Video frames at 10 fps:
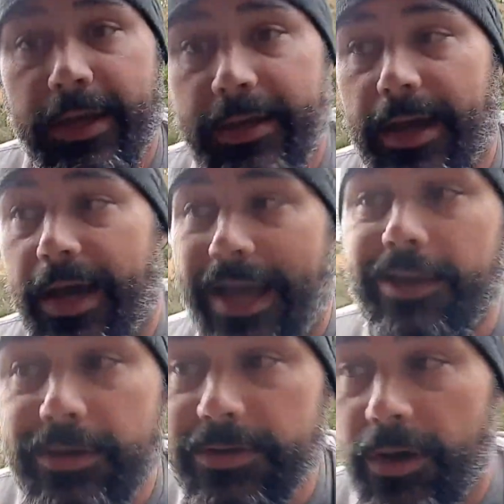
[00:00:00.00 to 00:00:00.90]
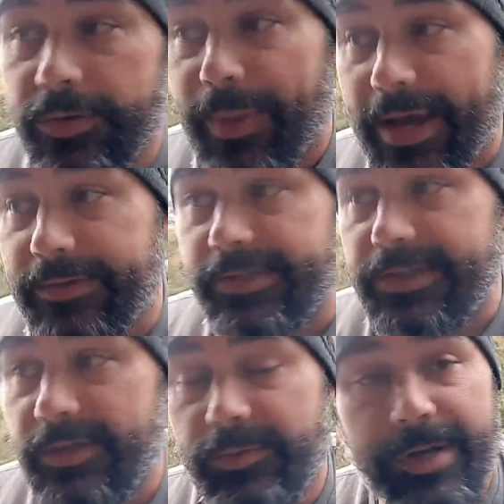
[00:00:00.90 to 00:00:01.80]
I could go with mild
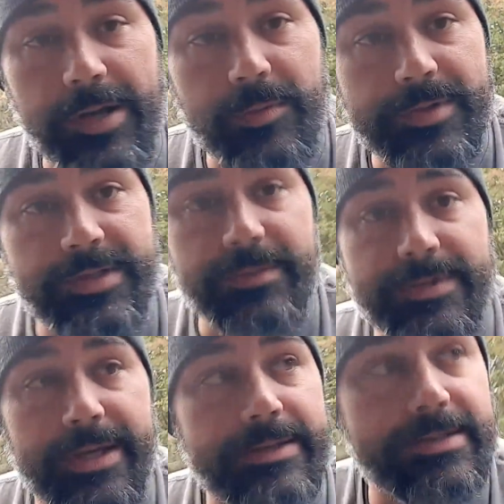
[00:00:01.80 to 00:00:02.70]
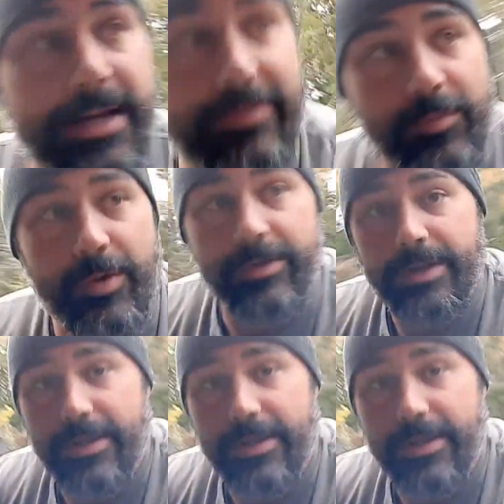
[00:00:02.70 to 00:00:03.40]
steel, but it almost seems like it's not even worth it.